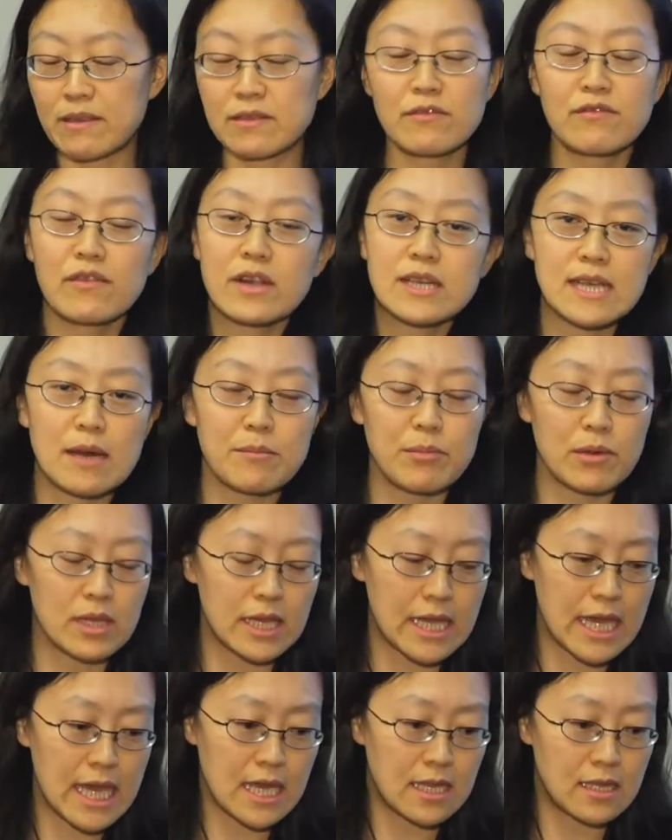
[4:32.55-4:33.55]
So for example,
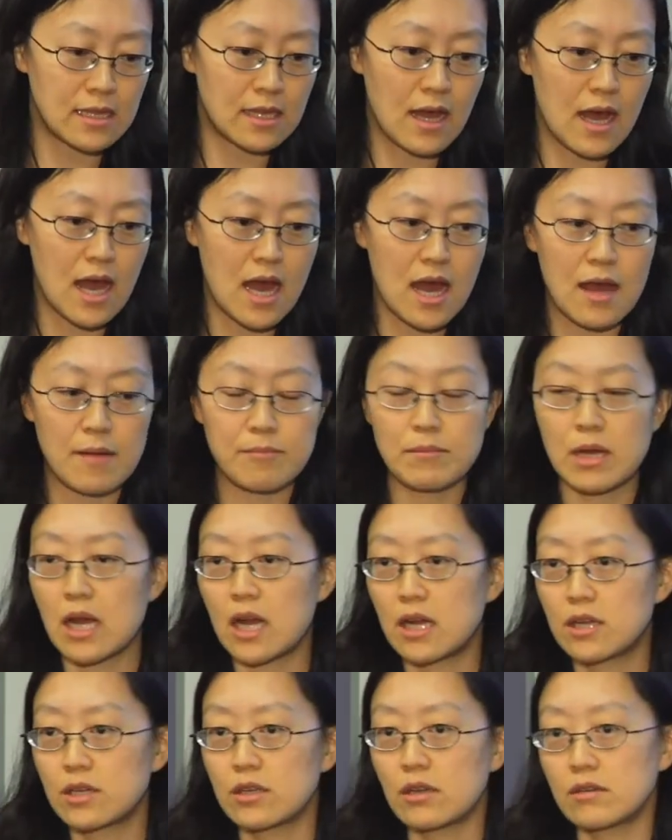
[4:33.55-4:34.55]
in
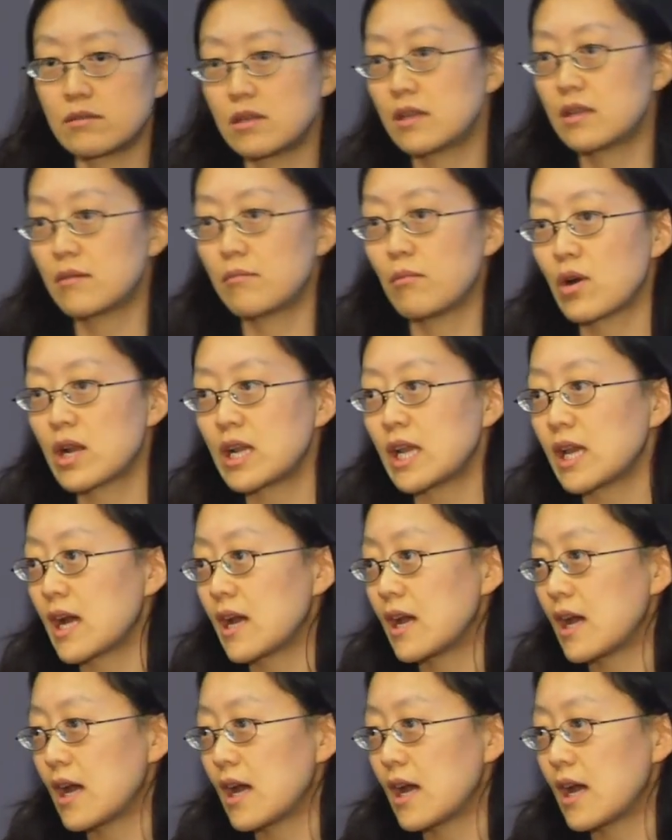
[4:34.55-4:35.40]
the morning,